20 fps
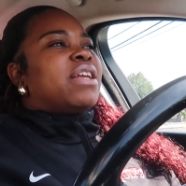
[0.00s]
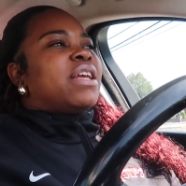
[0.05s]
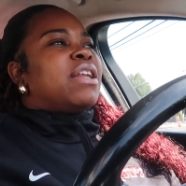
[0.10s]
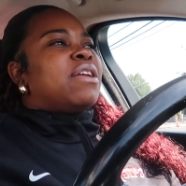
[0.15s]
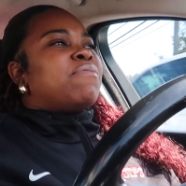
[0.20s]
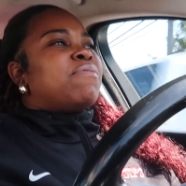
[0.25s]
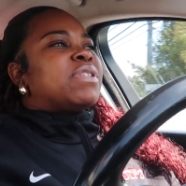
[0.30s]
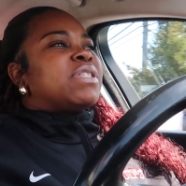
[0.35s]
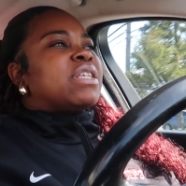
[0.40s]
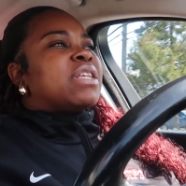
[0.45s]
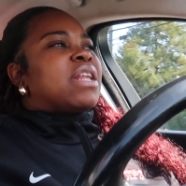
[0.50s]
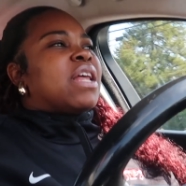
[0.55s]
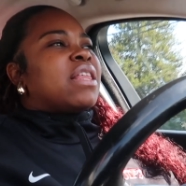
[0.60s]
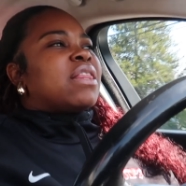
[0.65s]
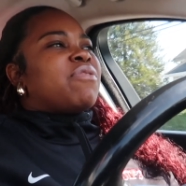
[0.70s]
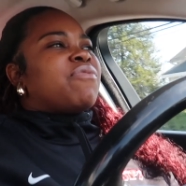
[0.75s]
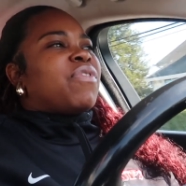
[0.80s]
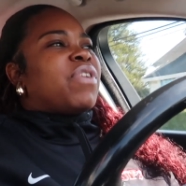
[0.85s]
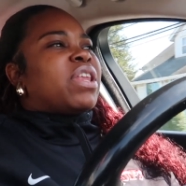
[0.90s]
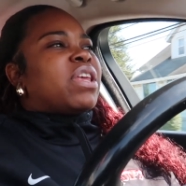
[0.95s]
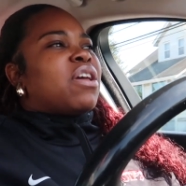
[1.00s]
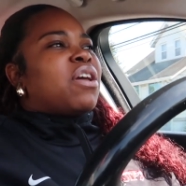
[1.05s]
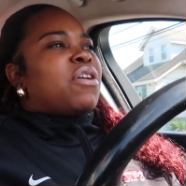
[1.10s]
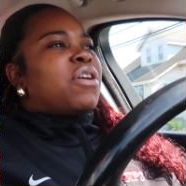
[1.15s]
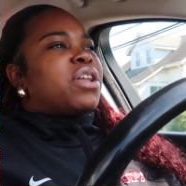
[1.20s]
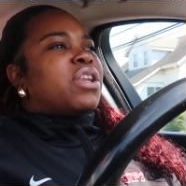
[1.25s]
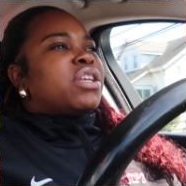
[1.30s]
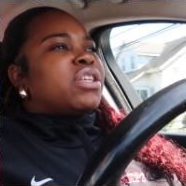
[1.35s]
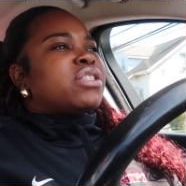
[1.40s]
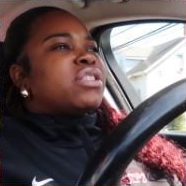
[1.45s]
Then it was another video
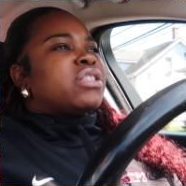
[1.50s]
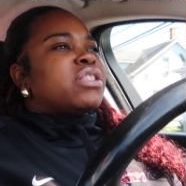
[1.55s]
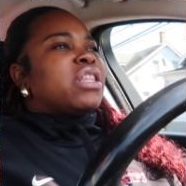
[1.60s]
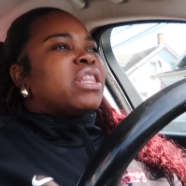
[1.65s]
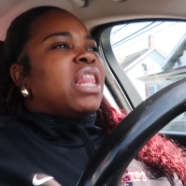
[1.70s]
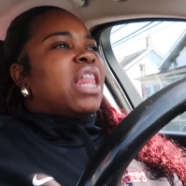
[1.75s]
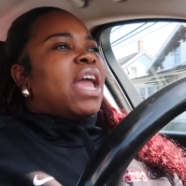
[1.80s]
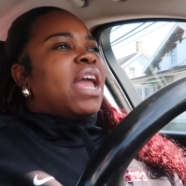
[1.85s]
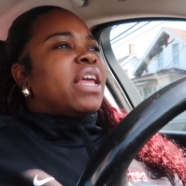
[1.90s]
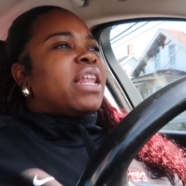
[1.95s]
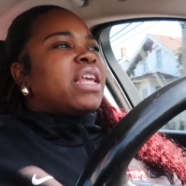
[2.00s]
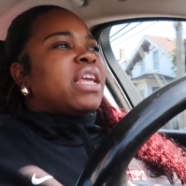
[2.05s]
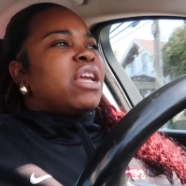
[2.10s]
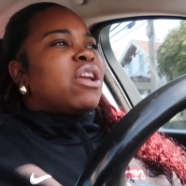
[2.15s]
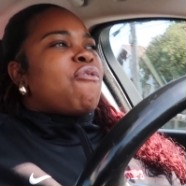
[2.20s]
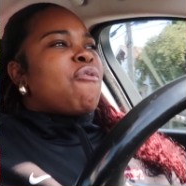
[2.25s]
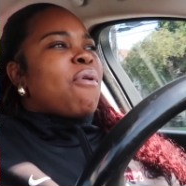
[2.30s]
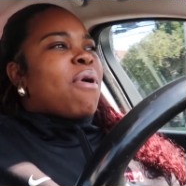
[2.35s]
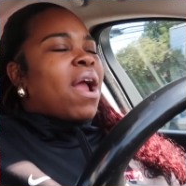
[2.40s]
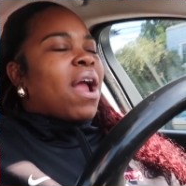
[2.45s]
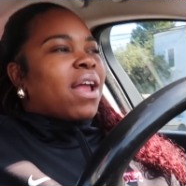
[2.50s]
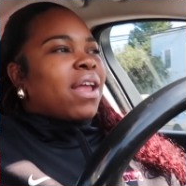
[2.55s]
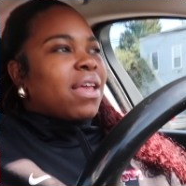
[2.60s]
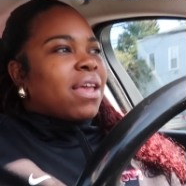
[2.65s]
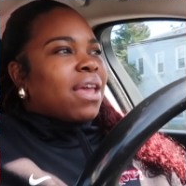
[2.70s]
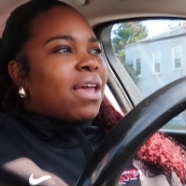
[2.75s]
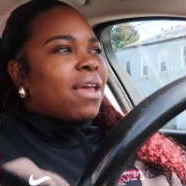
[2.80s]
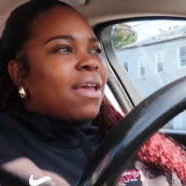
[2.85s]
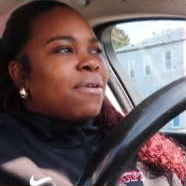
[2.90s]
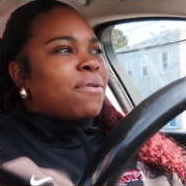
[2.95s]
of this lady
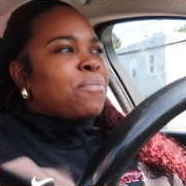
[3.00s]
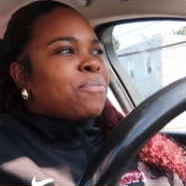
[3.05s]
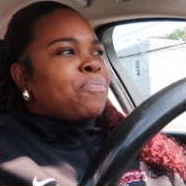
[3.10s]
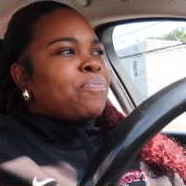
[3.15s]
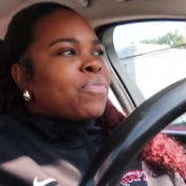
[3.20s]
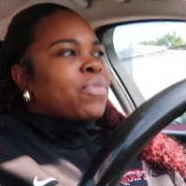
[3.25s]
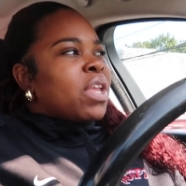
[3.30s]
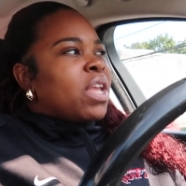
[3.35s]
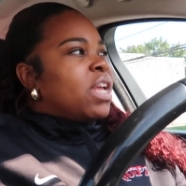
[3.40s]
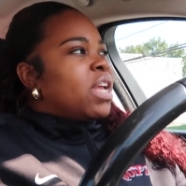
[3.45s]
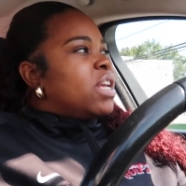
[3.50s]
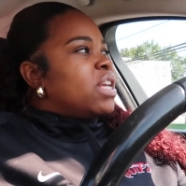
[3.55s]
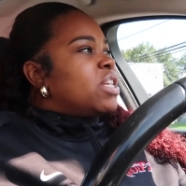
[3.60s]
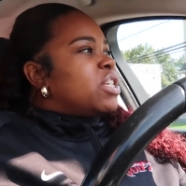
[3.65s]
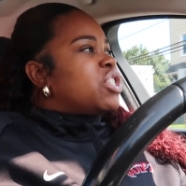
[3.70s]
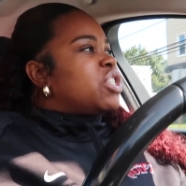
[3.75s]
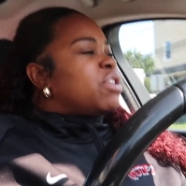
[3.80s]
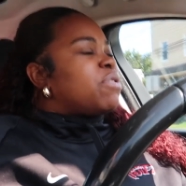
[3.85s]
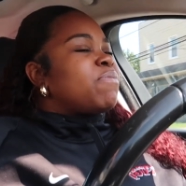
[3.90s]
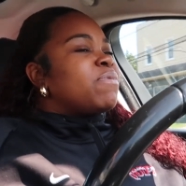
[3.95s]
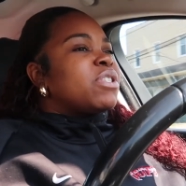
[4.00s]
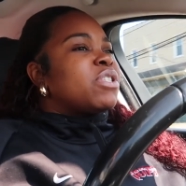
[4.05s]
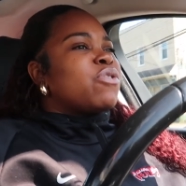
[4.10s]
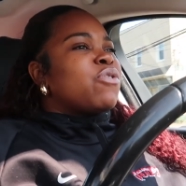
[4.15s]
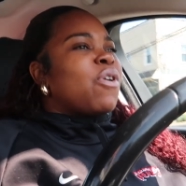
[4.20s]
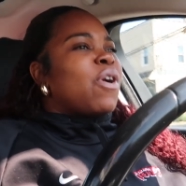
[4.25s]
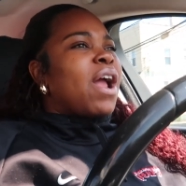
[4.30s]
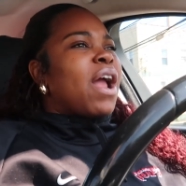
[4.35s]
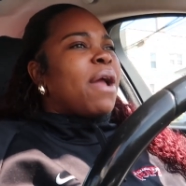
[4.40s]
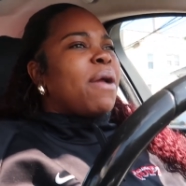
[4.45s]
crying. She was
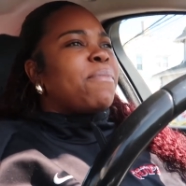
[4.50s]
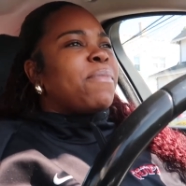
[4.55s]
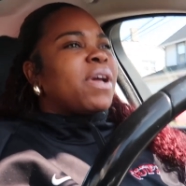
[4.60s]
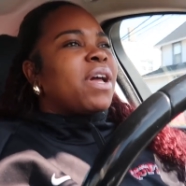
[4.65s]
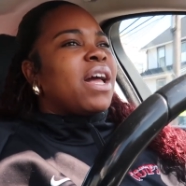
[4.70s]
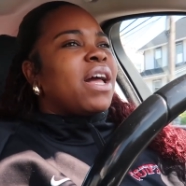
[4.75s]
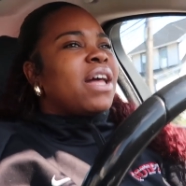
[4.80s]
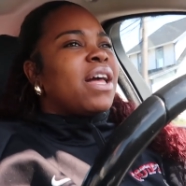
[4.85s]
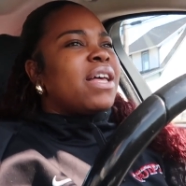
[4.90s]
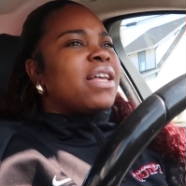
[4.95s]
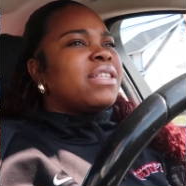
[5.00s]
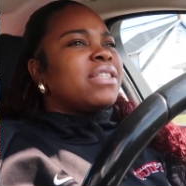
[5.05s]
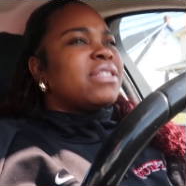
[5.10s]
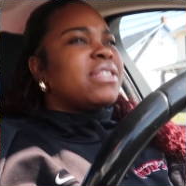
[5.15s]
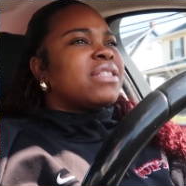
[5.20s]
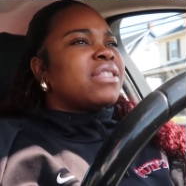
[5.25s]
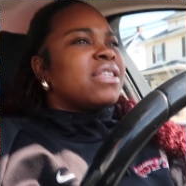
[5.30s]
crying because